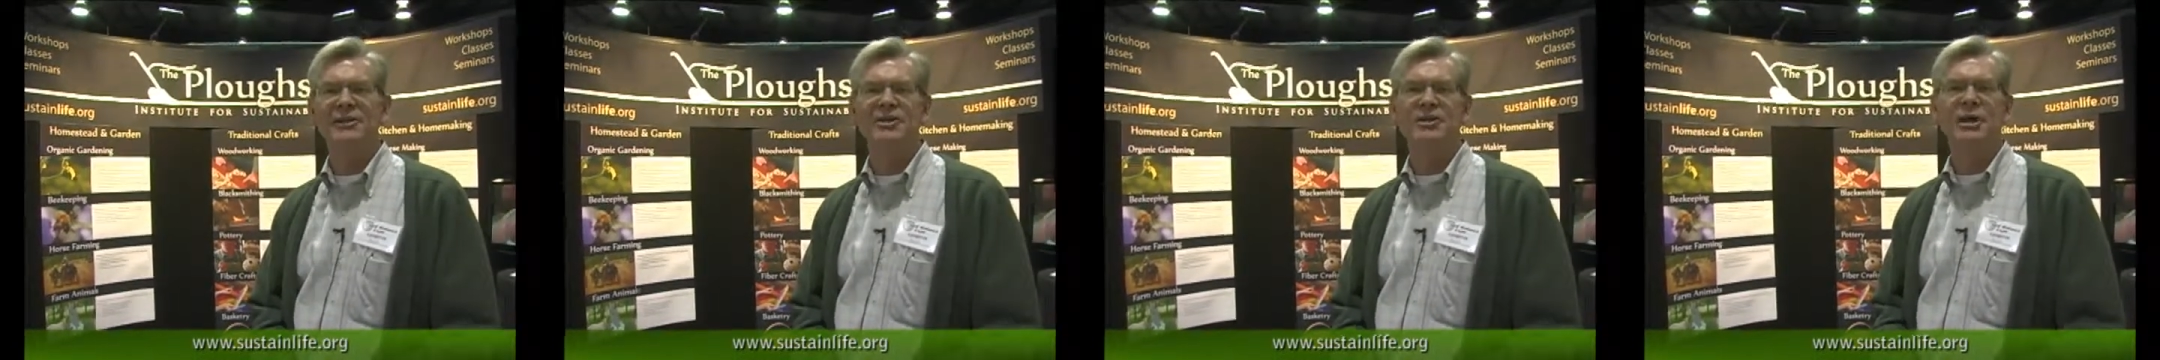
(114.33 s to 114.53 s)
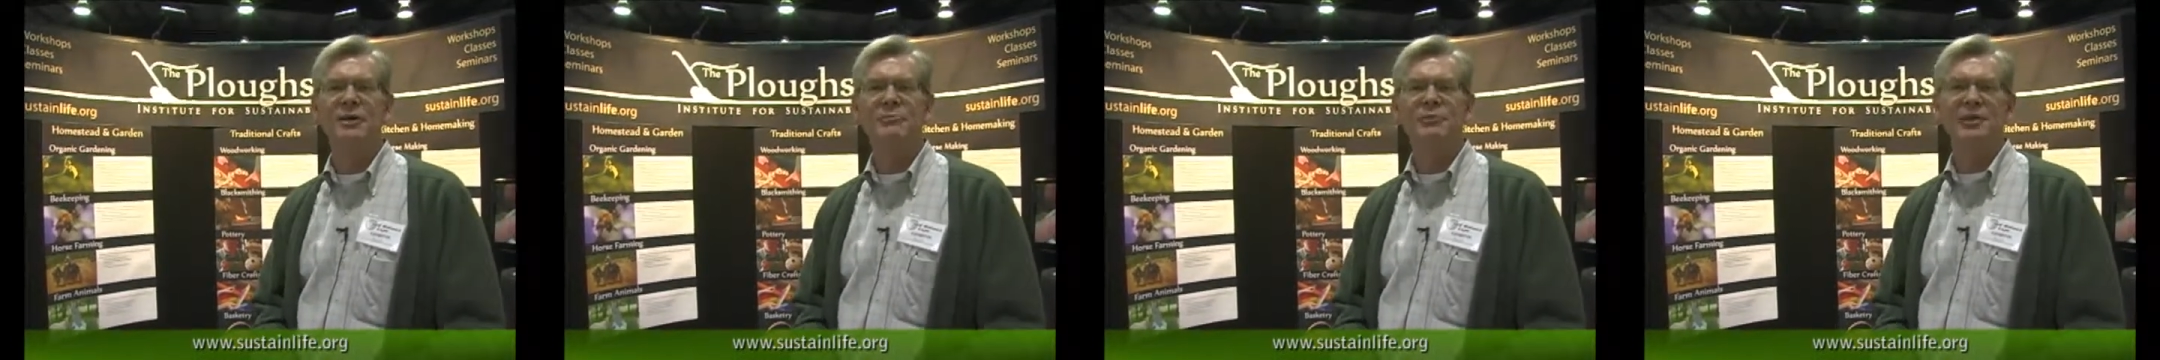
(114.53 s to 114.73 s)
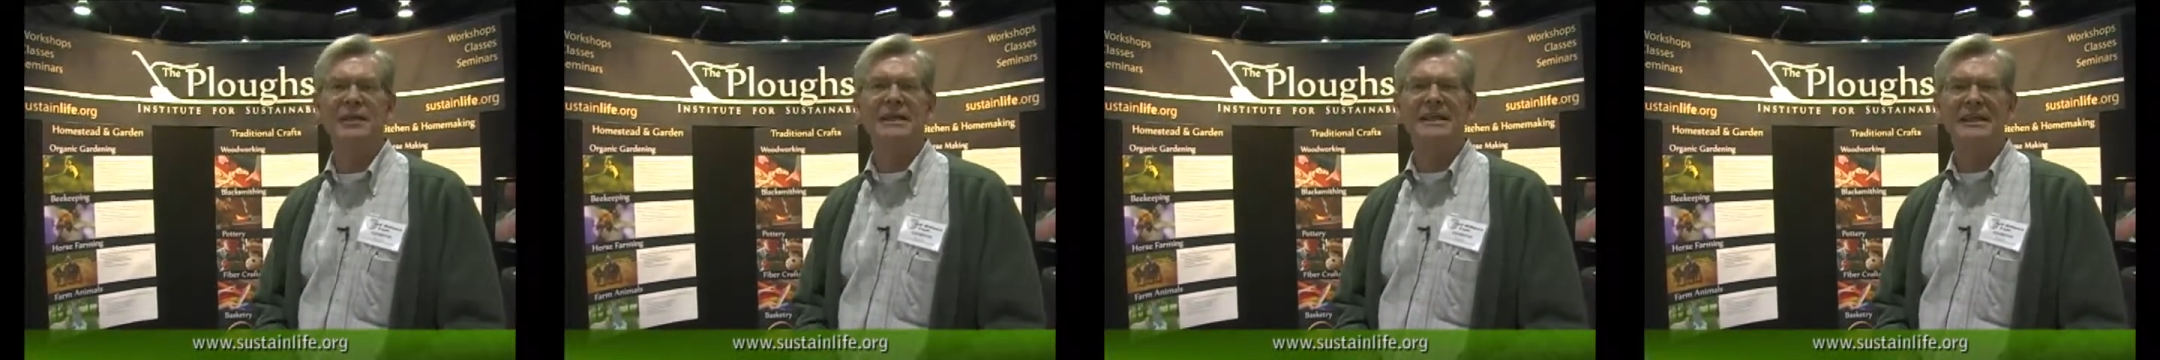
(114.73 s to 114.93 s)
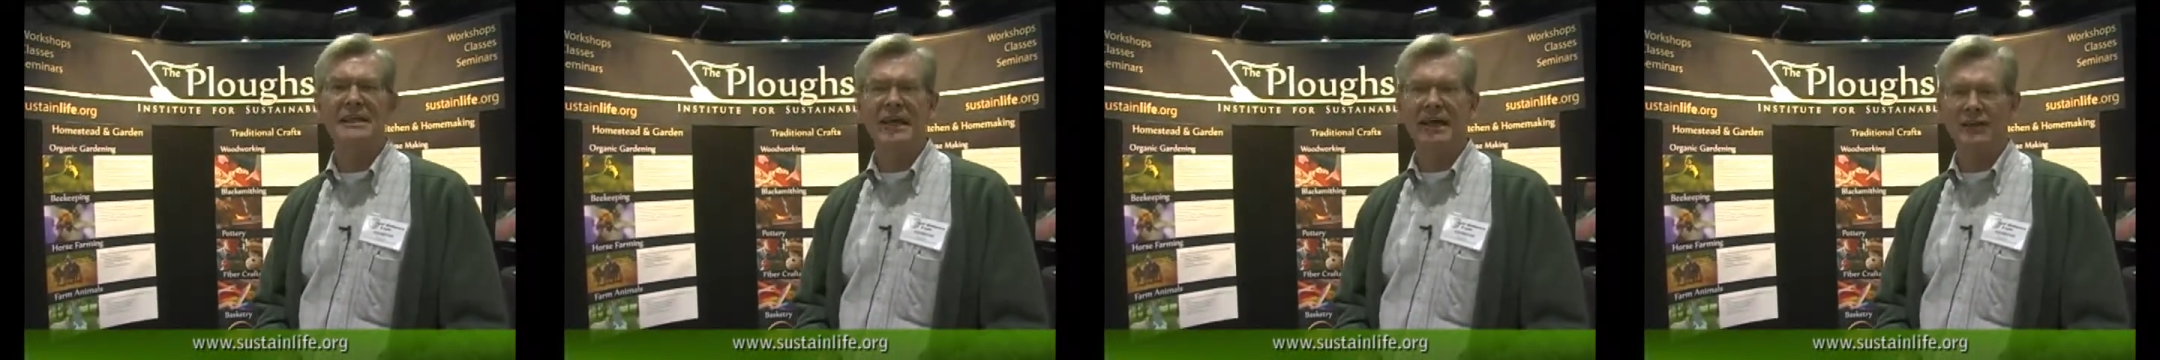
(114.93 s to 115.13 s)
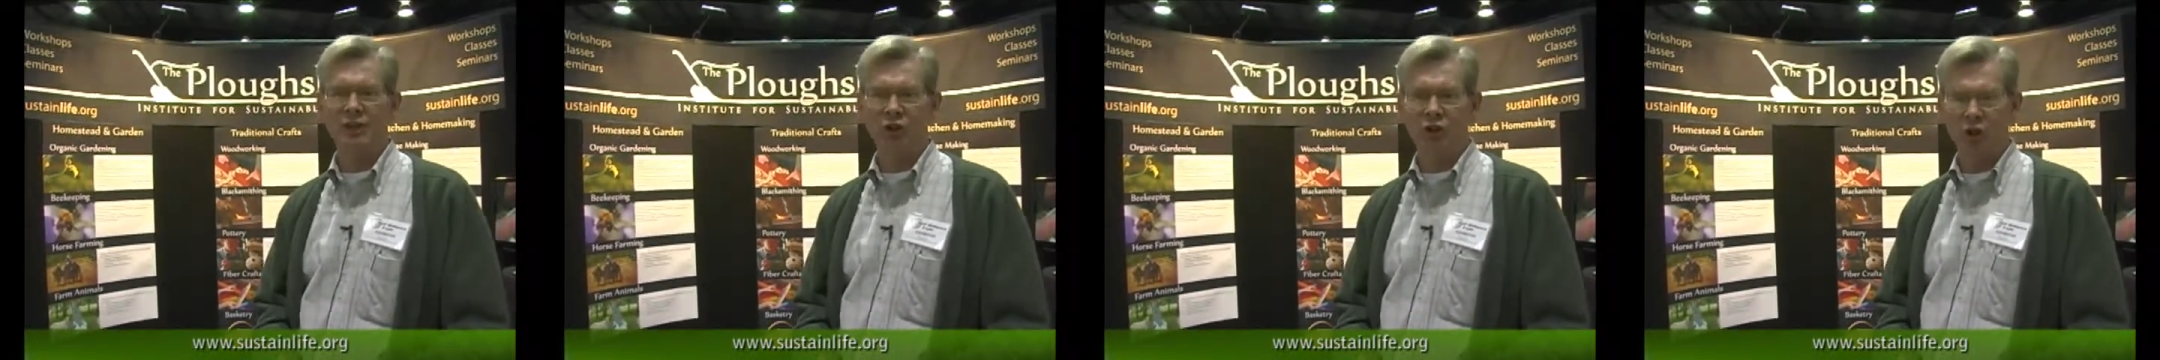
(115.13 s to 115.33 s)
something
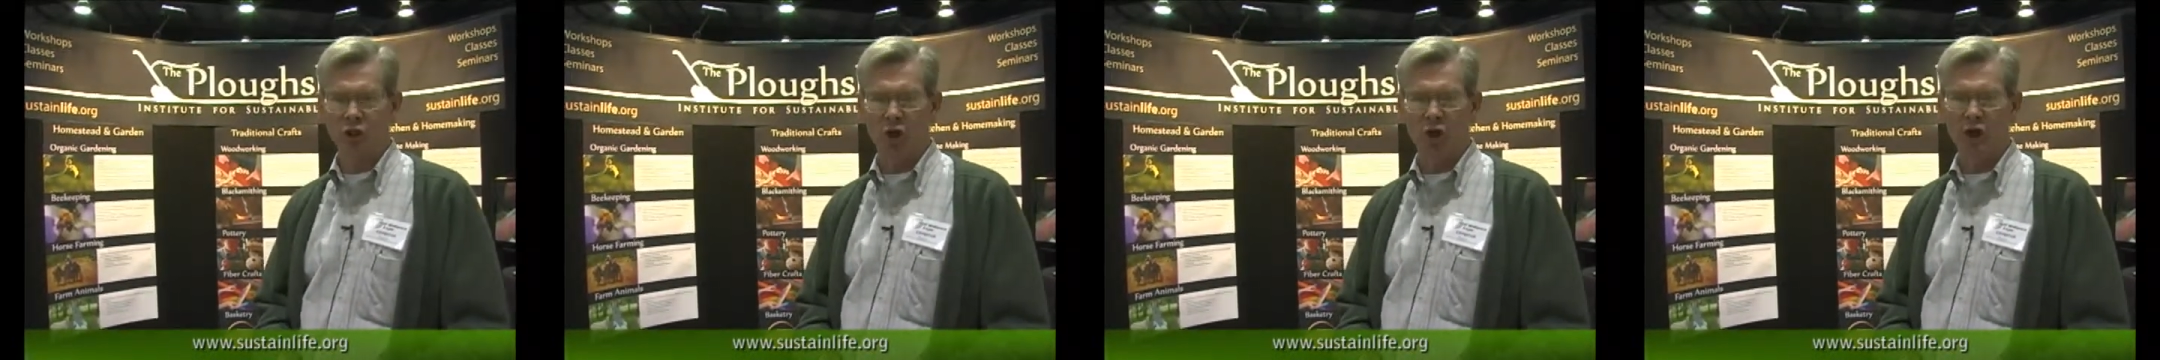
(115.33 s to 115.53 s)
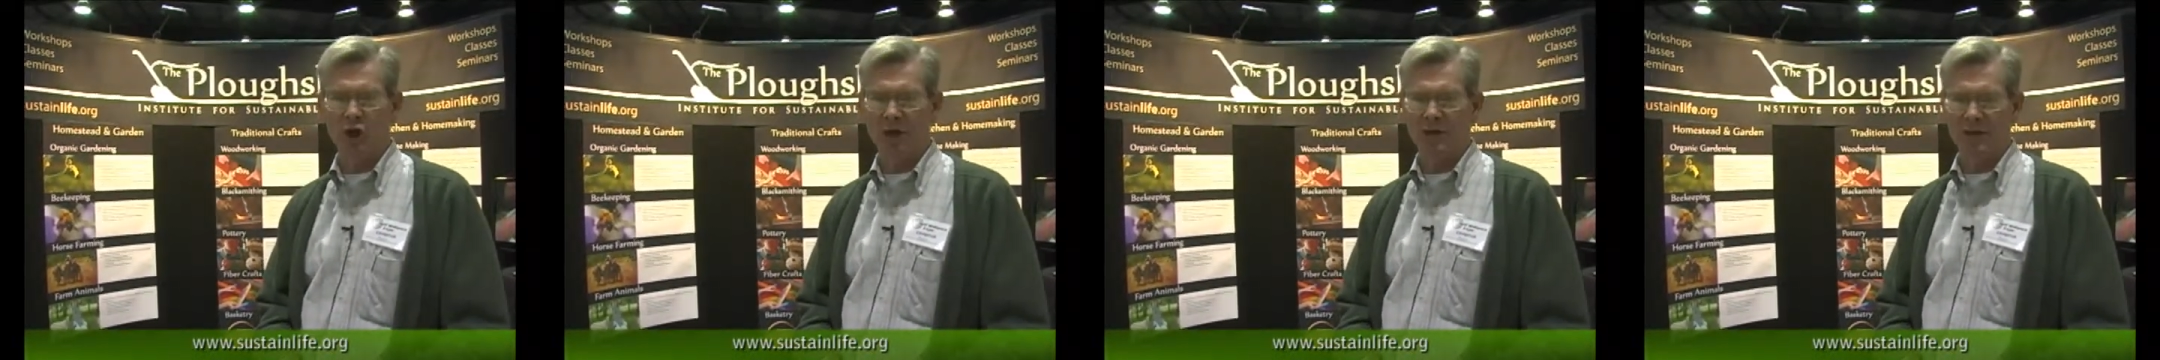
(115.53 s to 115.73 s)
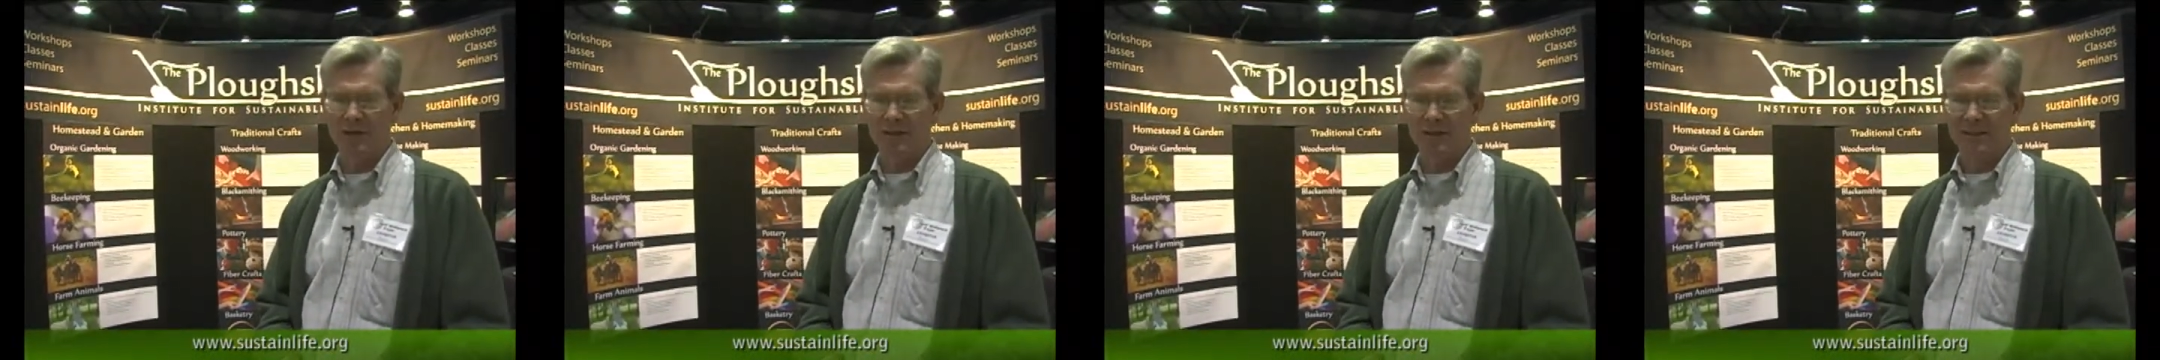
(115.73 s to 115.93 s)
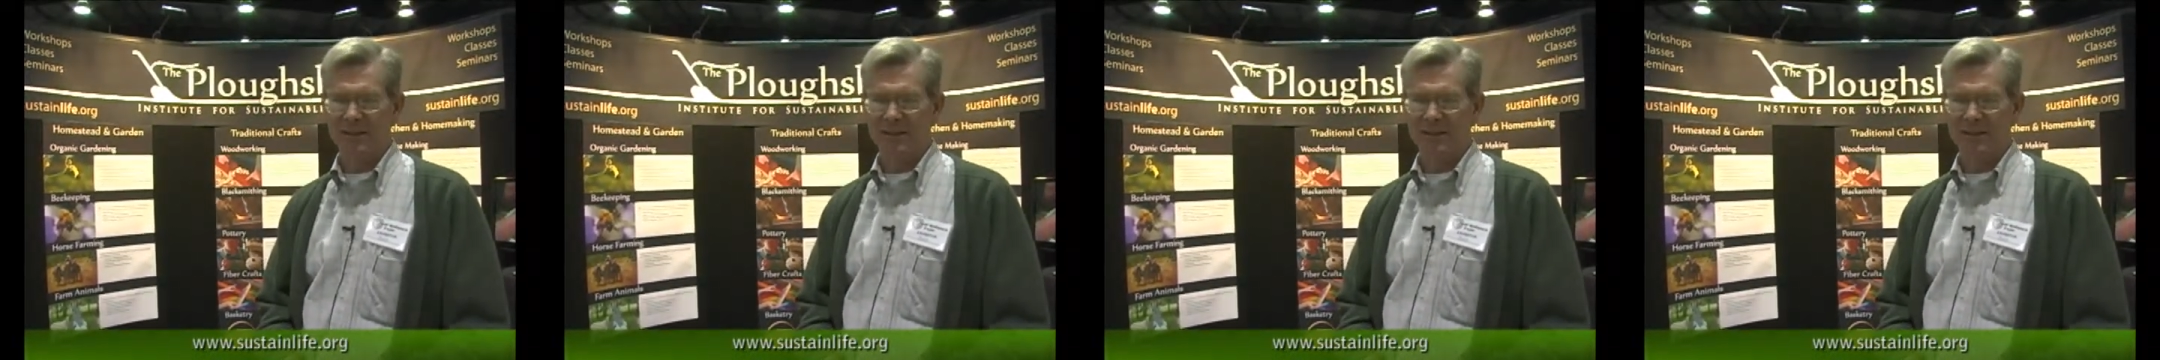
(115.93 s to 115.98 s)
that's taught